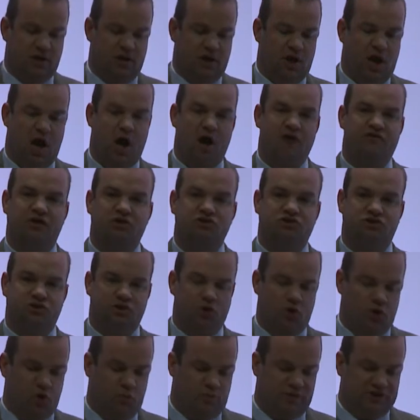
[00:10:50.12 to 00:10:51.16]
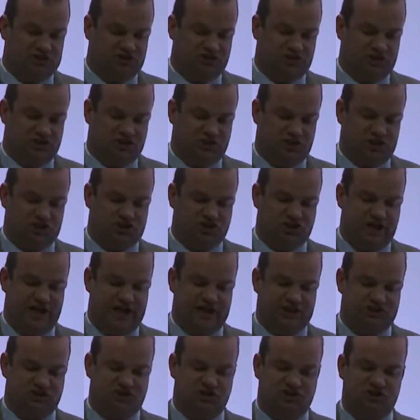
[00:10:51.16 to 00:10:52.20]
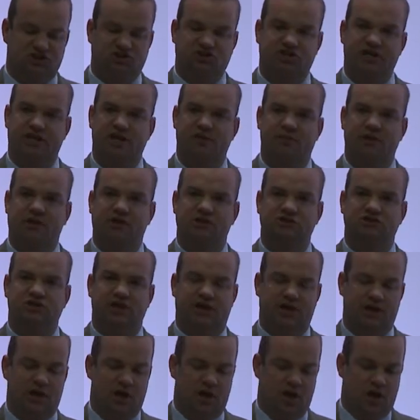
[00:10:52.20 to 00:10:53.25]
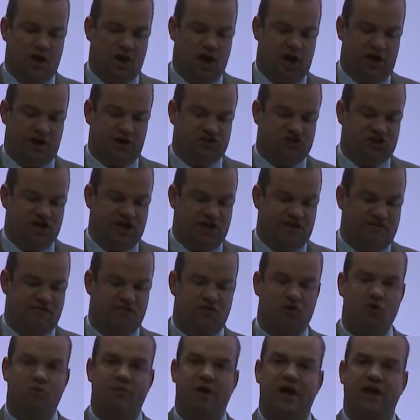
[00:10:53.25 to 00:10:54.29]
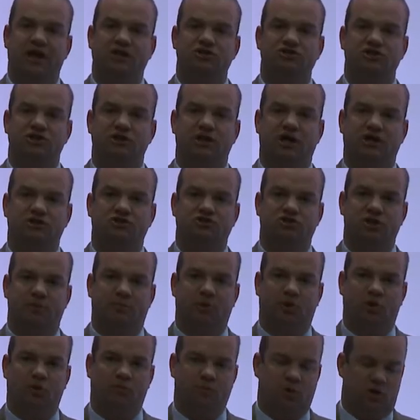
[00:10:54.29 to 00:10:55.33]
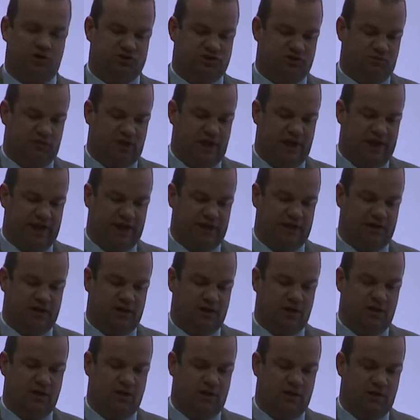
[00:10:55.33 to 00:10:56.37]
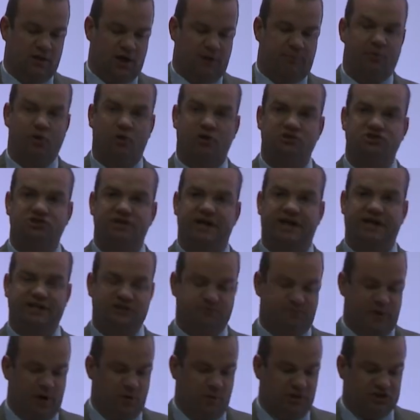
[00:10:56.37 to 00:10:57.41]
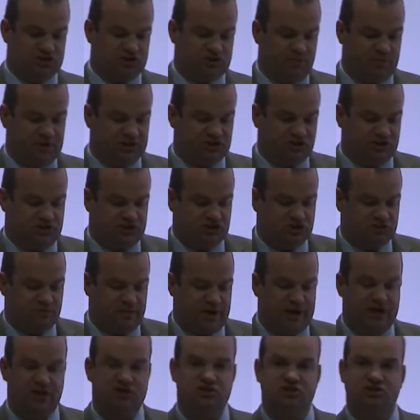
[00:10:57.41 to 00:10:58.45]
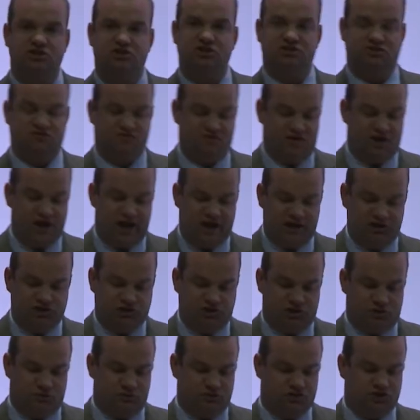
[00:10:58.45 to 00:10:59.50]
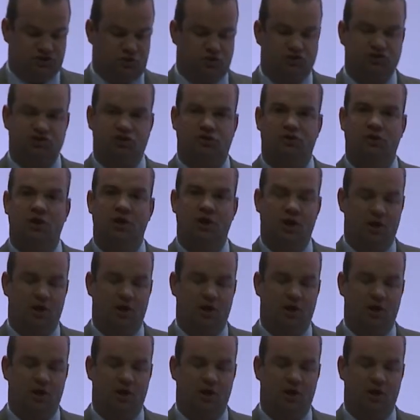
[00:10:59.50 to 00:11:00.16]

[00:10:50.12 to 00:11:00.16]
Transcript: However, true business success and sustainability are achieved through managing a triple bottom line, a process by which the business manages its financial, social,